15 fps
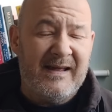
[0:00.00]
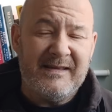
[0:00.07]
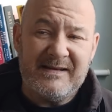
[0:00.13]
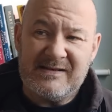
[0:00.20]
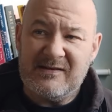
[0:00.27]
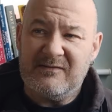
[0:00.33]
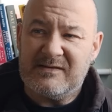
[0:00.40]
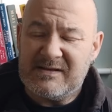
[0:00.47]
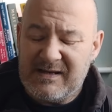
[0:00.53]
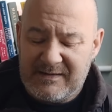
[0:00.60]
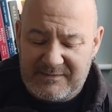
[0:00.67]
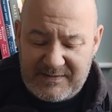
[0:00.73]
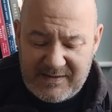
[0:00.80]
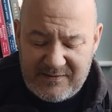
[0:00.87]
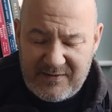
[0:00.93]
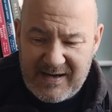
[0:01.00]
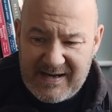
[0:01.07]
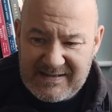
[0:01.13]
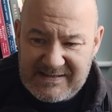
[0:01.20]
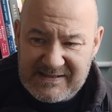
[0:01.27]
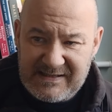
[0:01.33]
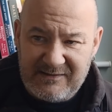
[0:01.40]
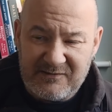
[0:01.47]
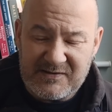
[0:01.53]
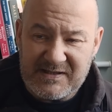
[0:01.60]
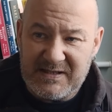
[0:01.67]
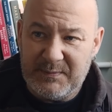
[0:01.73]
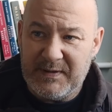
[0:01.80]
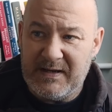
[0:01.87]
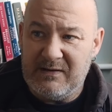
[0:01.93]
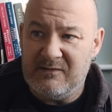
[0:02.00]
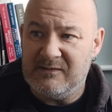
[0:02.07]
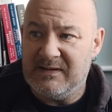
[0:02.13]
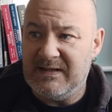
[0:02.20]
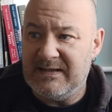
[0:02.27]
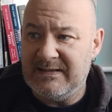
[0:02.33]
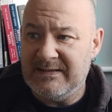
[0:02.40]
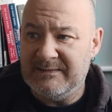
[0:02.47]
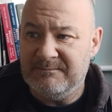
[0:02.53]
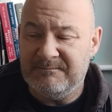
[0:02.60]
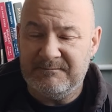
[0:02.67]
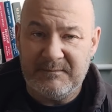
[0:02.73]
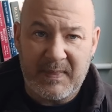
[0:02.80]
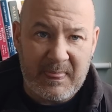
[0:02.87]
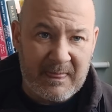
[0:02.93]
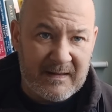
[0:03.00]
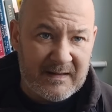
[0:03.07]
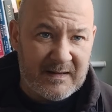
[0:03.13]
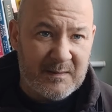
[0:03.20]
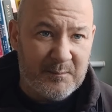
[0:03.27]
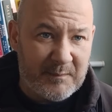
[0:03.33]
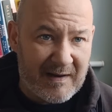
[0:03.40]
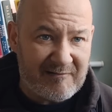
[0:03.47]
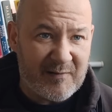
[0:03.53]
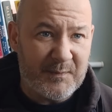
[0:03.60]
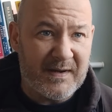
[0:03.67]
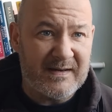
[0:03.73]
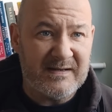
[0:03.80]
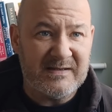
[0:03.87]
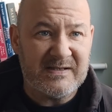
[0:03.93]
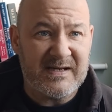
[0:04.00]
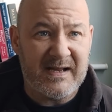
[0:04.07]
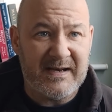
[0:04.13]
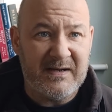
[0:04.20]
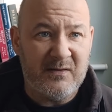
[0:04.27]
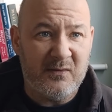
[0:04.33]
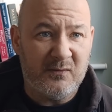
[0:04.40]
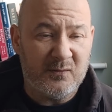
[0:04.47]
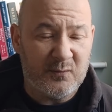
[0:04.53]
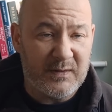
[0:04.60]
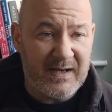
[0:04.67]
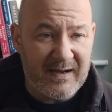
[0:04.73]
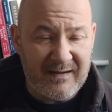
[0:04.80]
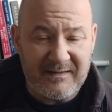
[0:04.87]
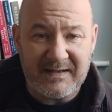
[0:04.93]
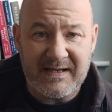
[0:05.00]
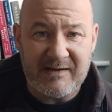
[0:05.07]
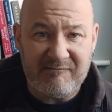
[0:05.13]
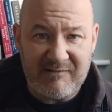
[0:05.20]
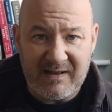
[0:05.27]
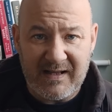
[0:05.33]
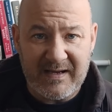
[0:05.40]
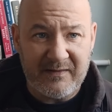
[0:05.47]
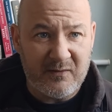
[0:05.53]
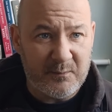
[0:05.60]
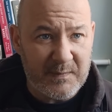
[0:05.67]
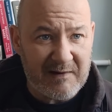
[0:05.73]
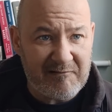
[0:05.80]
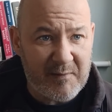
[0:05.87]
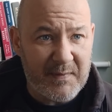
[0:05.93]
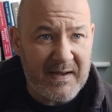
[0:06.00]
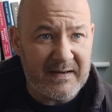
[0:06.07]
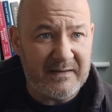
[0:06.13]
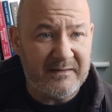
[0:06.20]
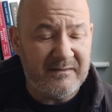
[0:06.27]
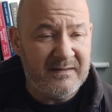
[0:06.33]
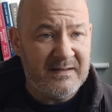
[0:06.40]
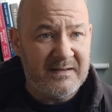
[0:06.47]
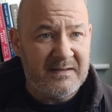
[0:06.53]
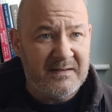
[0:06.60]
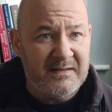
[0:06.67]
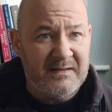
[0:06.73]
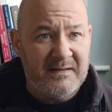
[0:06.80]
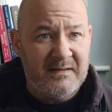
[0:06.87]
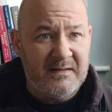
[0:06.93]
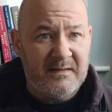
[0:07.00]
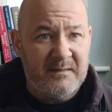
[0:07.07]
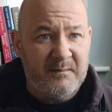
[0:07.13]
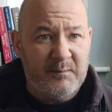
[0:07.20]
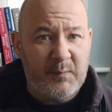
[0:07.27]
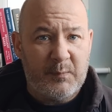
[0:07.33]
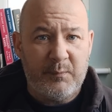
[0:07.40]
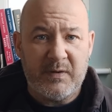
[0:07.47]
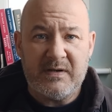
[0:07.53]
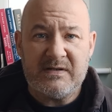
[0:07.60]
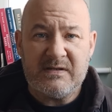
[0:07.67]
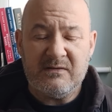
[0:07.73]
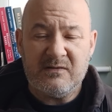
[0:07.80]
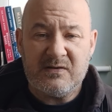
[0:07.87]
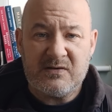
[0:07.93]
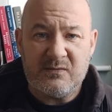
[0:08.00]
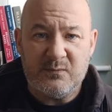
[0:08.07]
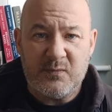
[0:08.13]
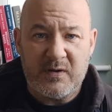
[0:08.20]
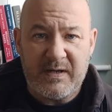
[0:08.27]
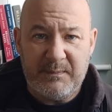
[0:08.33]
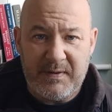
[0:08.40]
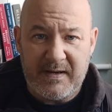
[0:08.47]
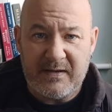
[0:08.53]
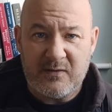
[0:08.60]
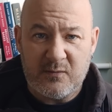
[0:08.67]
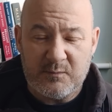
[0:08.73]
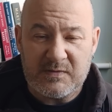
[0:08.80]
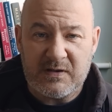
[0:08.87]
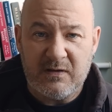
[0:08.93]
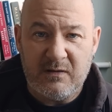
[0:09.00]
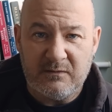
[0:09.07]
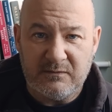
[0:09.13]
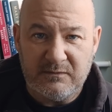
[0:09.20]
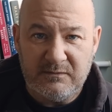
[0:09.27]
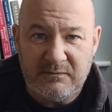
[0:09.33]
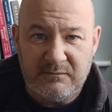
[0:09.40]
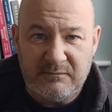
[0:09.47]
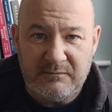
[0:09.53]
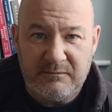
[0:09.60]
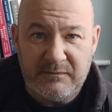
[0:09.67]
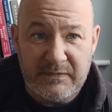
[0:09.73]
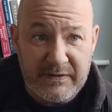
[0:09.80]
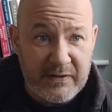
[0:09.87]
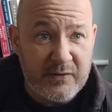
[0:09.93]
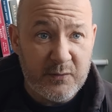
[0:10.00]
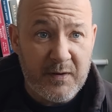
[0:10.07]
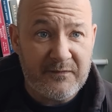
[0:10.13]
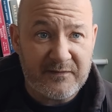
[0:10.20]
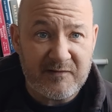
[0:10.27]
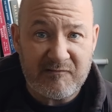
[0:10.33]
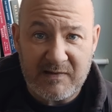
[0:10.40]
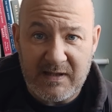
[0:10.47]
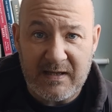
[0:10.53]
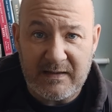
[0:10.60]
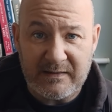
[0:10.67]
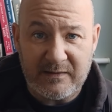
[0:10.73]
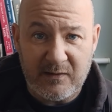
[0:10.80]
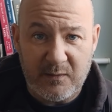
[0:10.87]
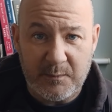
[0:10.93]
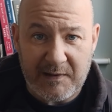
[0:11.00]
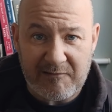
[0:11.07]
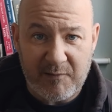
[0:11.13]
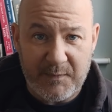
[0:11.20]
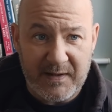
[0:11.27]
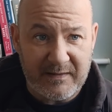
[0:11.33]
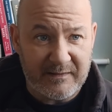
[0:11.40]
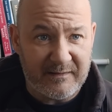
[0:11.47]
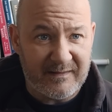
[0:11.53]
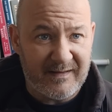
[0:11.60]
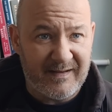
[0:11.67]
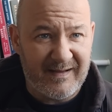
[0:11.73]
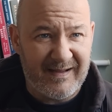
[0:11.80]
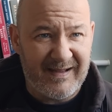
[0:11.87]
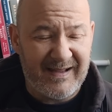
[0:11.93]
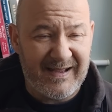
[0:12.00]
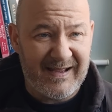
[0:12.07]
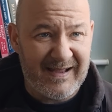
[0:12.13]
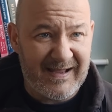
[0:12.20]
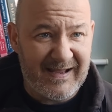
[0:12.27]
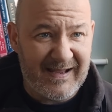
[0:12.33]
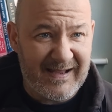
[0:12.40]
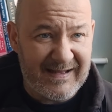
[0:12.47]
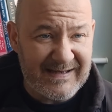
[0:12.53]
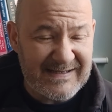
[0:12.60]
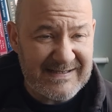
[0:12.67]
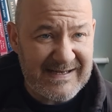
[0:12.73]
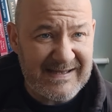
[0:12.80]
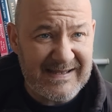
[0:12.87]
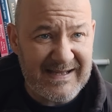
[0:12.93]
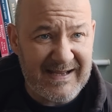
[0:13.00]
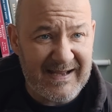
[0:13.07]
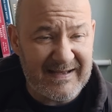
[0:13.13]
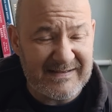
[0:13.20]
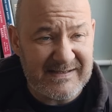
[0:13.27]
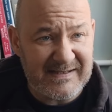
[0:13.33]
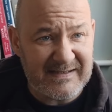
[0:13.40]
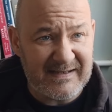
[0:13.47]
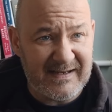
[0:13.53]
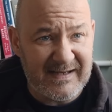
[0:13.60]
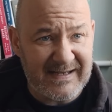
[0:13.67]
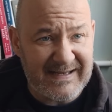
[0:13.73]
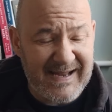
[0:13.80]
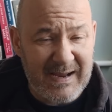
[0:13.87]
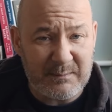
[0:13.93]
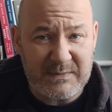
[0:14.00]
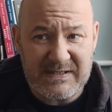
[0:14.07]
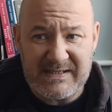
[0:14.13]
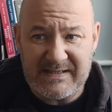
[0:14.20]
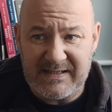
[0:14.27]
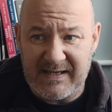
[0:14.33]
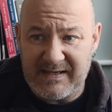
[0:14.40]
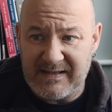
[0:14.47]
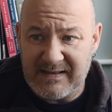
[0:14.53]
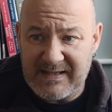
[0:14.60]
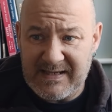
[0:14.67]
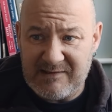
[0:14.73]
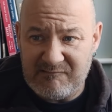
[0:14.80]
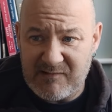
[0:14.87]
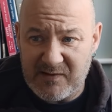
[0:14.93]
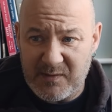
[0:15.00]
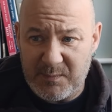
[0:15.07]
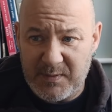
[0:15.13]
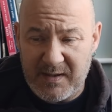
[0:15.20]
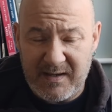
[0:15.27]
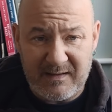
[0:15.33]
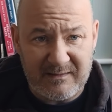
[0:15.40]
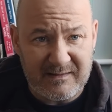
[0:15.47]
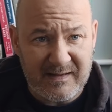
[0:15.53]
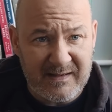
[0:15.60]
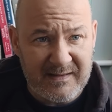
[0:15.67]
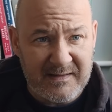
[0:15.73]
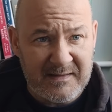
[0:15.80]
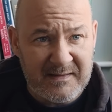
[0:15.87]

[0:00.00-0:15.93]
And there's lots of, I see lots of debate online. Barry Bannan's getting old, we can't keep relying on Barry Bannan. But until somebody better comes along, you do have to rely on Barry Bannan. And he's in there as a captain and a leader on the park.